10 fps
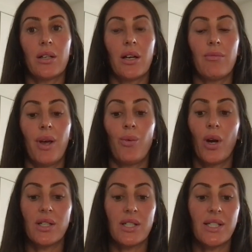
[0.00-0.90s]
I
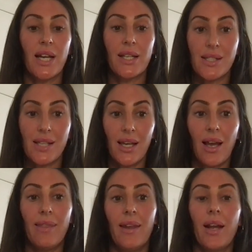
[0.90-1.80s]
worked in Tennessee
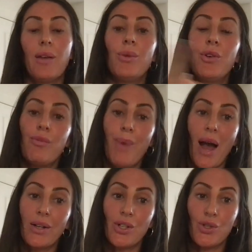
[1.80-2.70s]
and then I moved
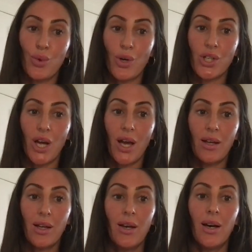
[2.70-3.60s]
back to Georgia
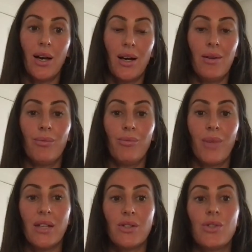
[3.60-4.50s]

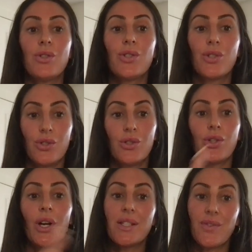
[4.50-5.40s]
and
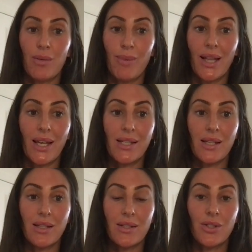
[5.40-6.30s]
transferred my
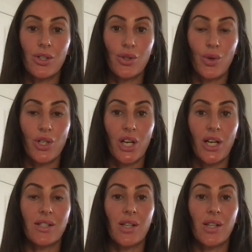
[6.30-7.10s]
license to Georgia.